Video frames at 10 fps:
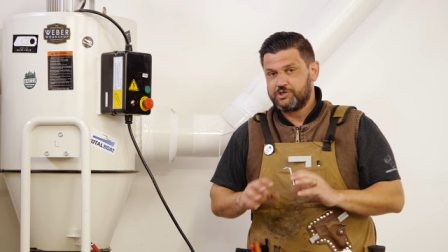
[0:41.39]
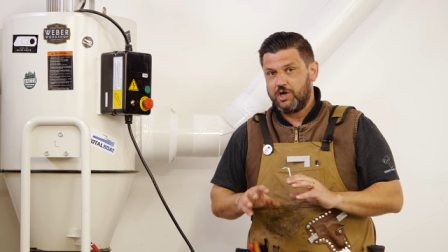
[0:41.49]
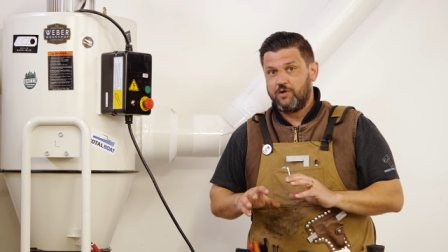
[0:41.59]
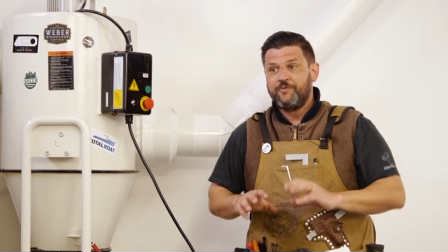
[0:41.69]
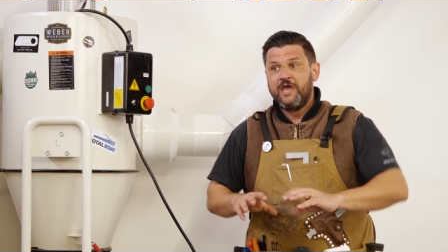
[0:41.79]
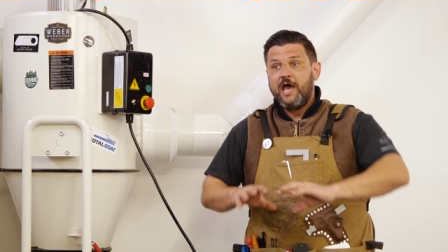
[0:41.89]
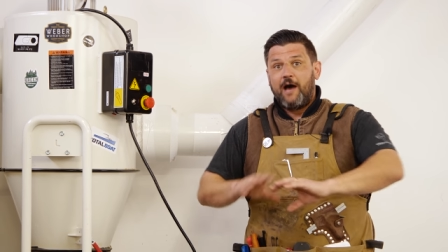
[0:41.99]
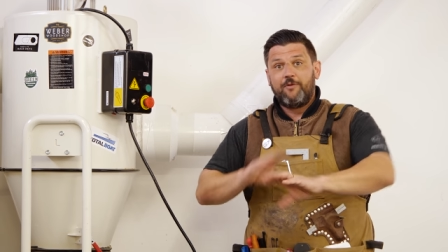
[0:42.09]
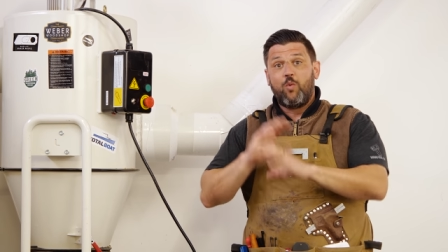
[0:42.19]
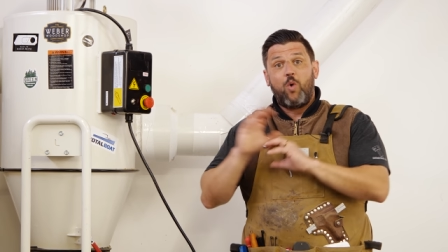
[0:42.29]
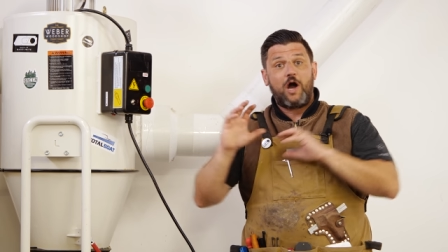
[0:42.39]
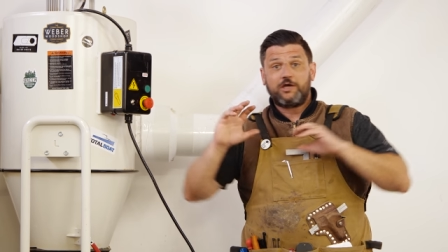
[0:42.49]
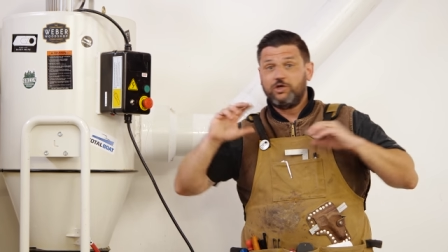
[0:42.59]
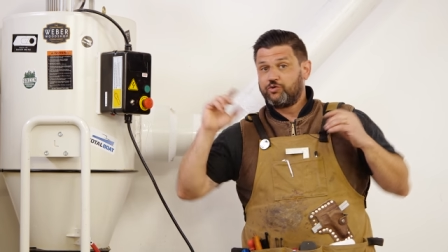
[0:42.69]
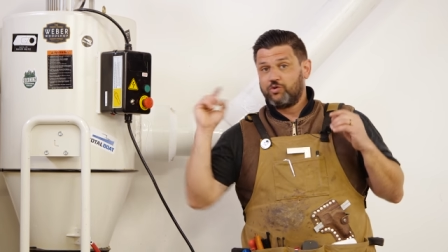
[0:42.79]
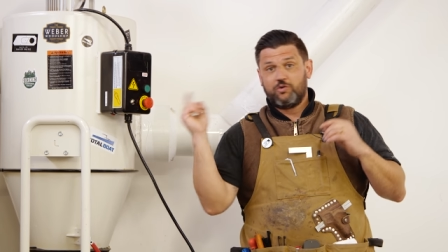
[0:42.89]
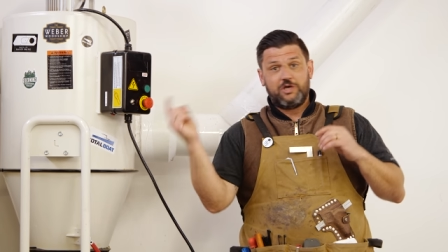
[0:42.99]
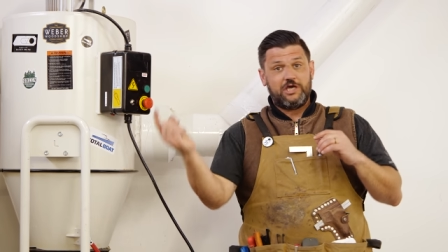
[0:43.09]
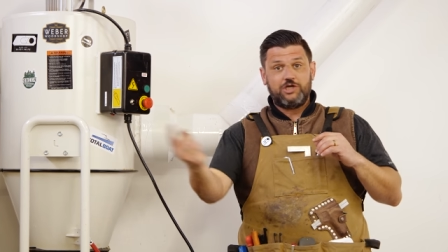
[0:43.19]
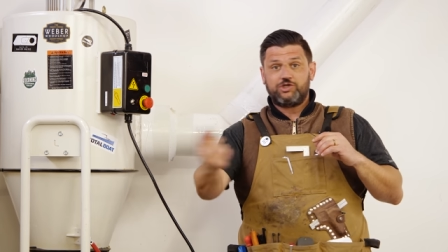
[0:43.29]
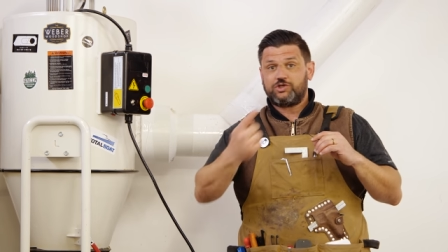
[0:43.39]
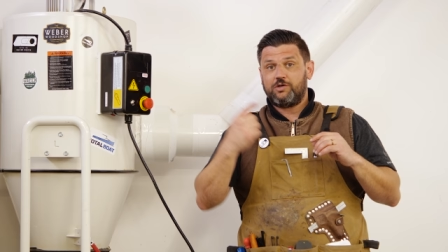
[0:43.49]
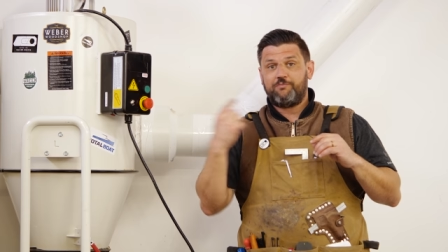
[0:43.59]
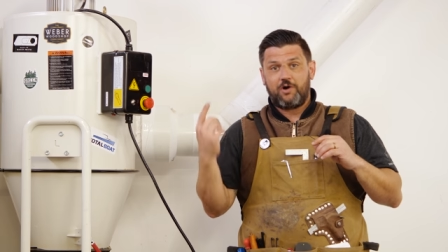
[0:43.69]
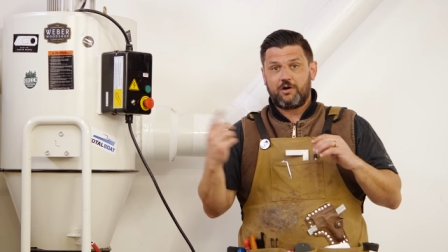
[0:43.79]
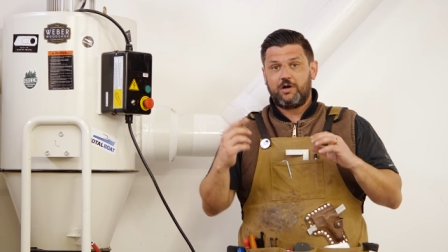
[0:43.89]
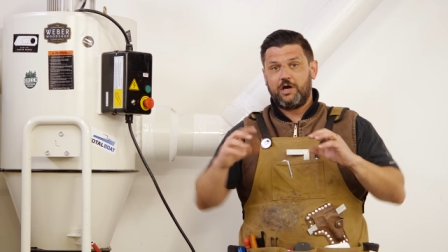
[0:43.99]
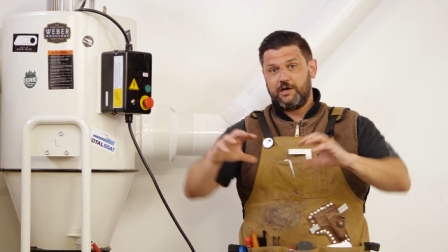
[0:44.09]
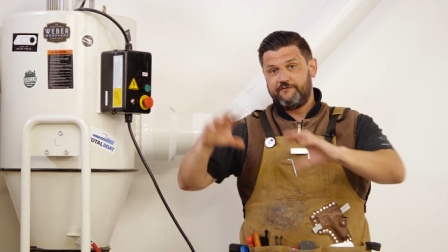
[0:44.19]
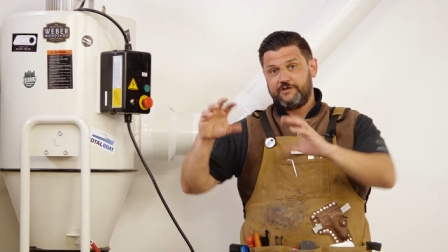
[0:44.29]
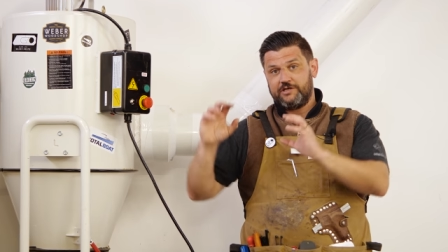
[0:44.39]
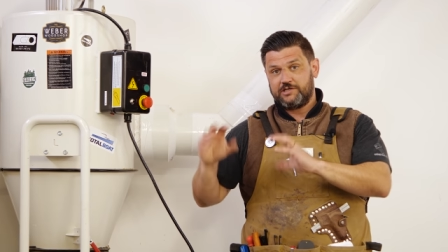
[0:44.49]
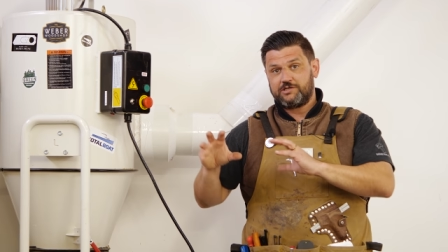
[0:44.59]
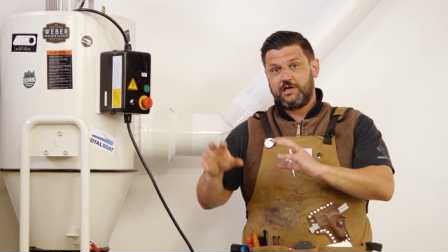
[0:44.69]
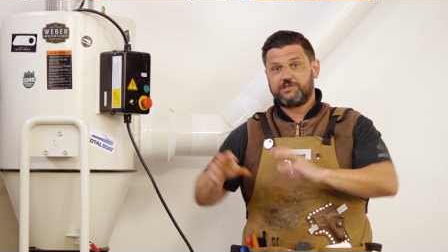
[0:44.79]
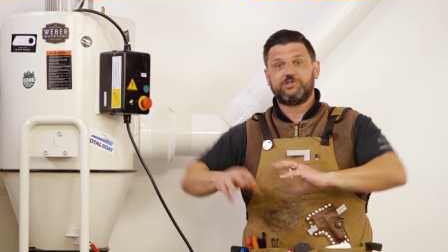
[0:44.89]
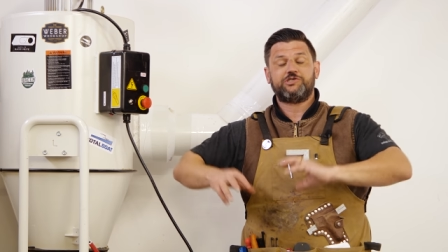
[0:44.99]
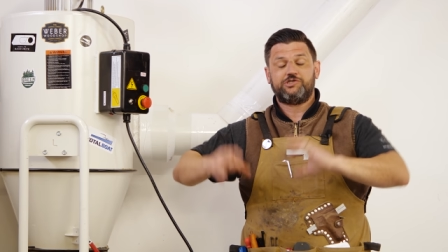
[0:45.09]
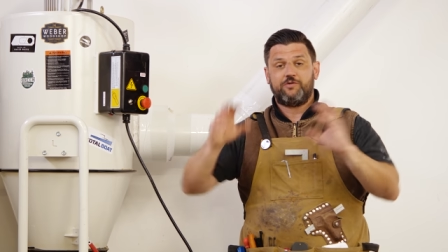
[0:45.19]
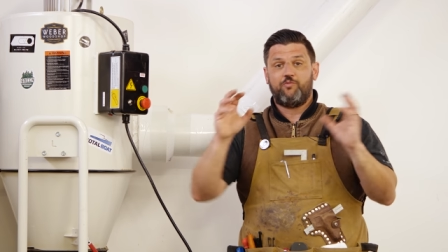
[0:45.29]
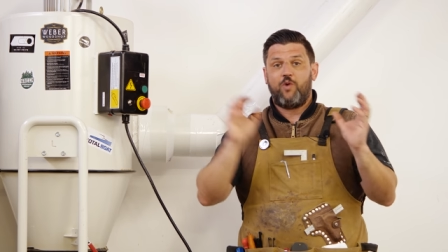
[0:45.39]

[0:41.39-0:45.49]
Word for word: So I'm gonna walk you through each part of the dust collection system,